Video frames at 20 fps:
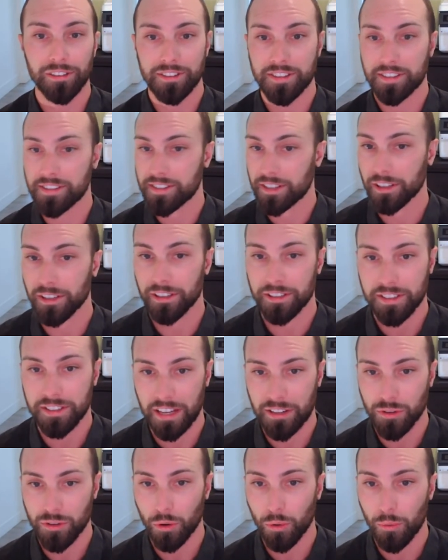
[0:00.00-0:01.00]
It's still a
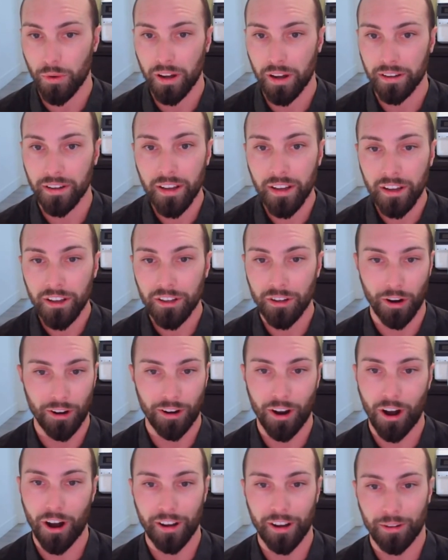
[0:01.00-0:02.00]
Schedule 1
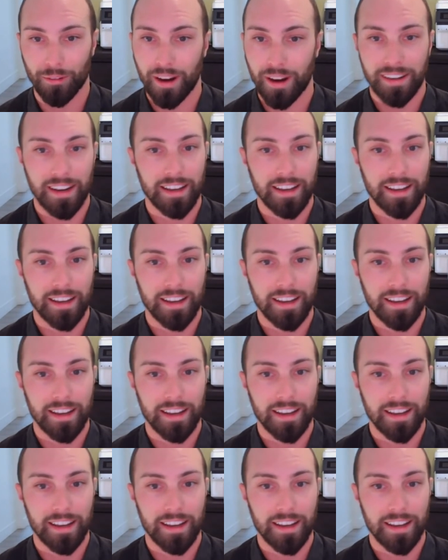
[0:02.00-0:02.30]
narcotic right